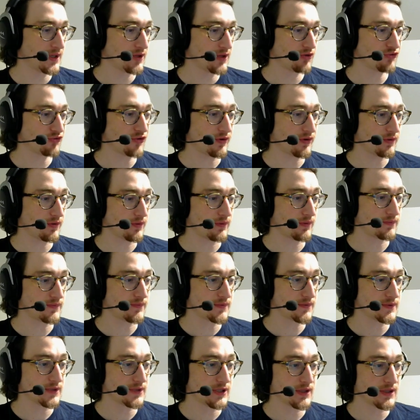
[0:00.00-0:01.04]
So
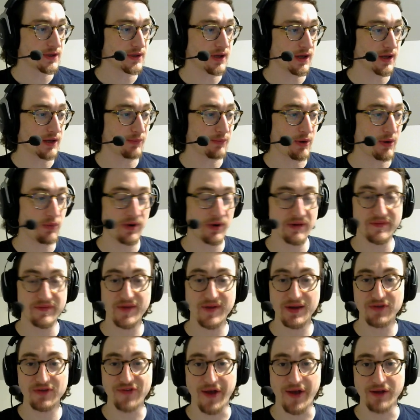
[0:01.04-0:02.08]
I wanted to
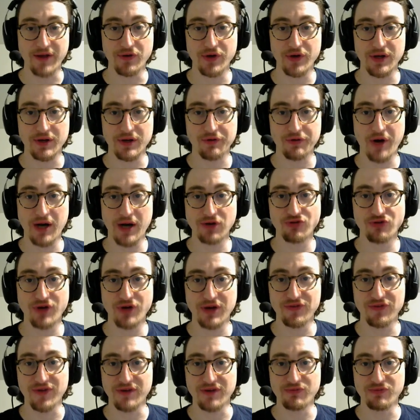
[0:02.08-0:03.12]
take a second look at Necrotic Strike,
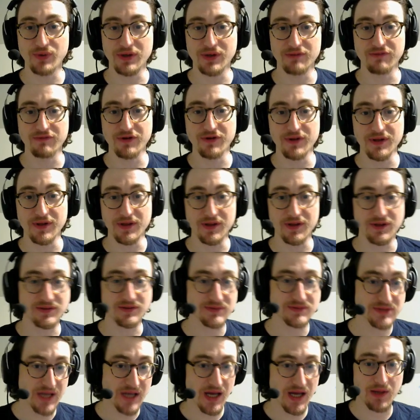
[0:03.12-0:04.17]
see if we could really
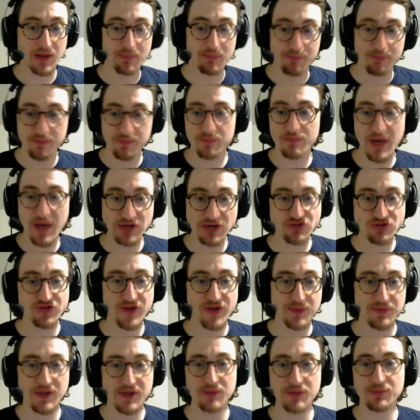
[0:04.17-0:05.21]
kind of mesh
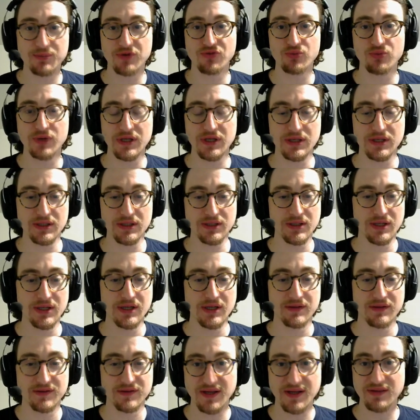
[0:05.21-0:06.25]
something between
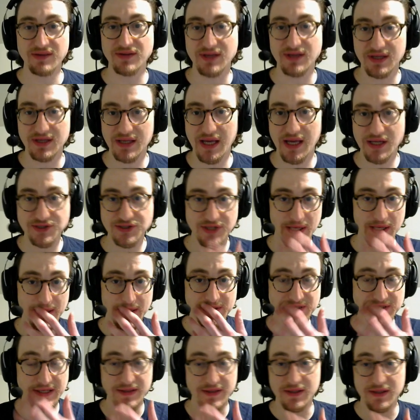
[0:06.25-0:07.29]
the Death and Decay
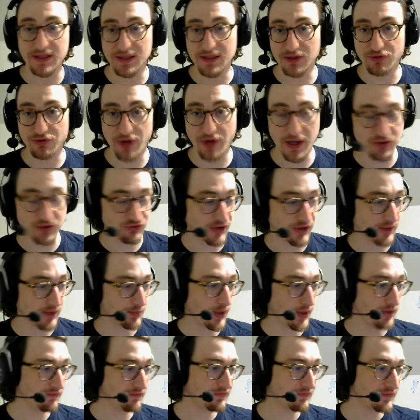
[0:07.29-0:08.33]
change and the Necrotic Strike
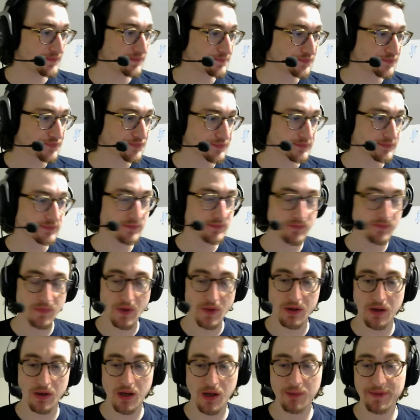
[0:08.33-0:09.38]
buff.
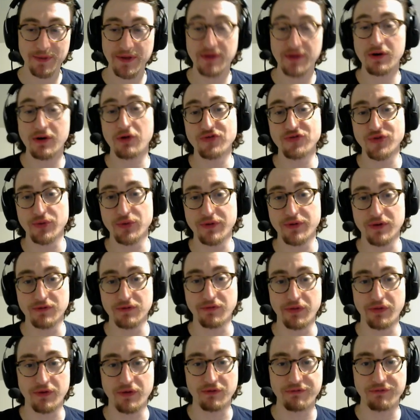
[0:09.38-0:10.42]
And then also
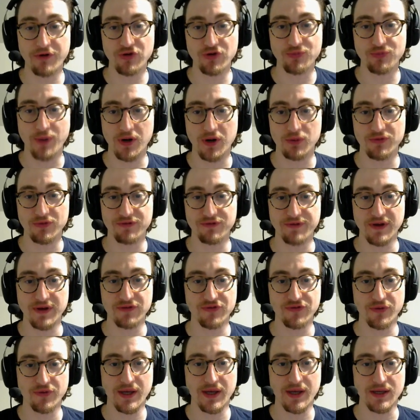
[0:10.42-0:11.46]
the verse bug was fixed
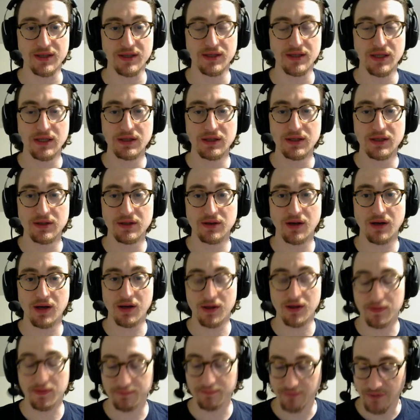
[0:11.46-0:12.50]
so that
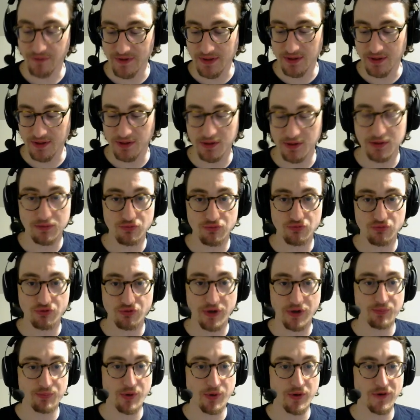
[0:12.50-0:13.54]
the
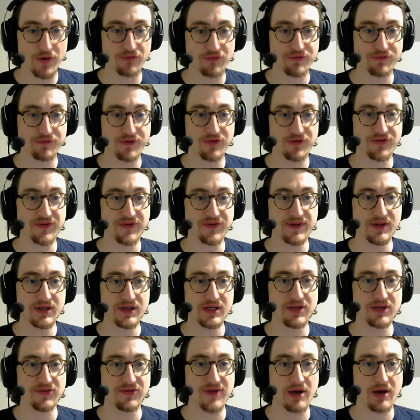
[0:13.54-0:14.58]
trinket bonus for
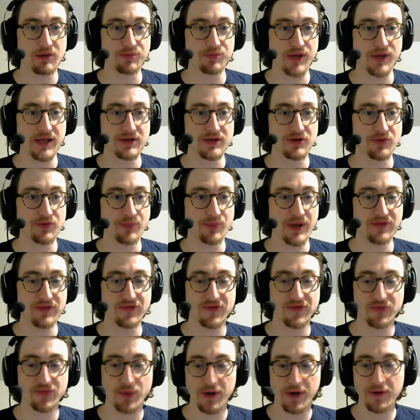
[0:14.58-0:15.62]
versatility is now applied to your pets
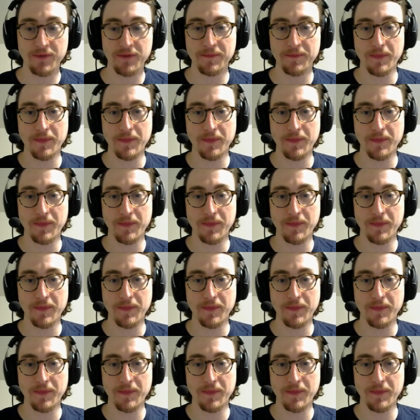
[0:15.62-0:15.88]
as well.